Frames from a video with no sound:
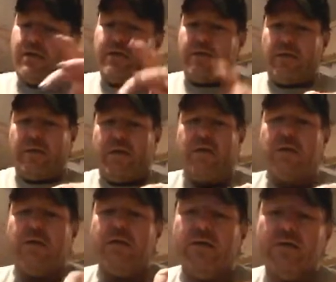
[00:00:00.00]
The
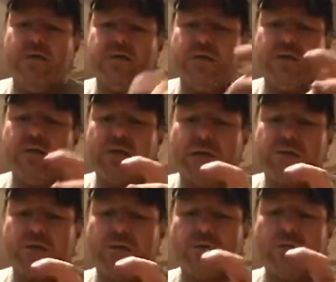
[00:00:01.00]
two set
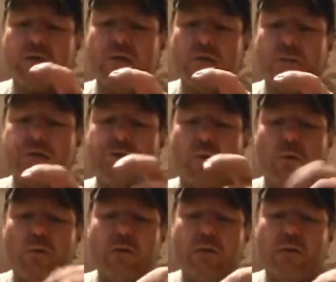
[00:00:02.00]
screws, which
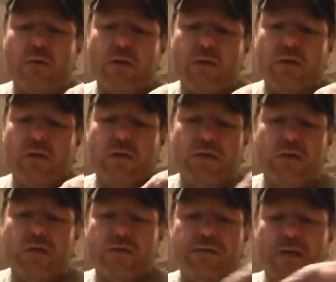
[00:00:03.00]
hold the
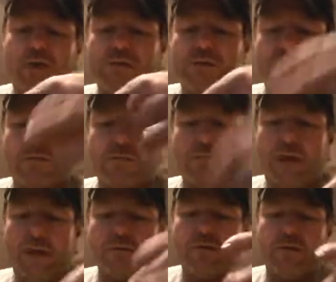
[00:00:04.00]
entire system
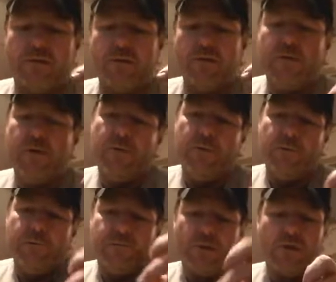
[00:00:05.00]
mounted
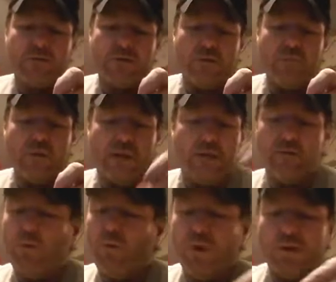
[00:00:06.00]
onto the plate,
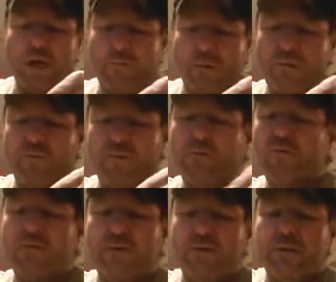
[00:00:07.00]
will not move.
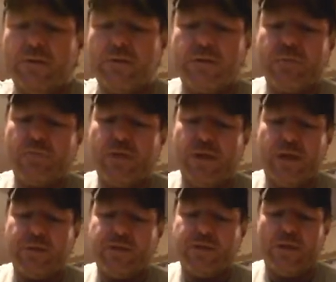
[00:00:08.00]
This
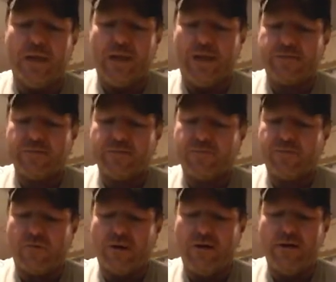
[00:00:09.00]
plate should last
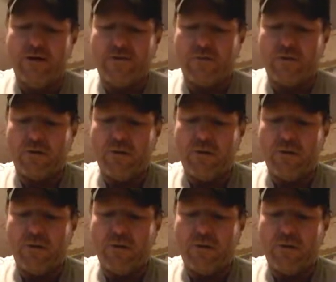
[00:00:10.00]
forever.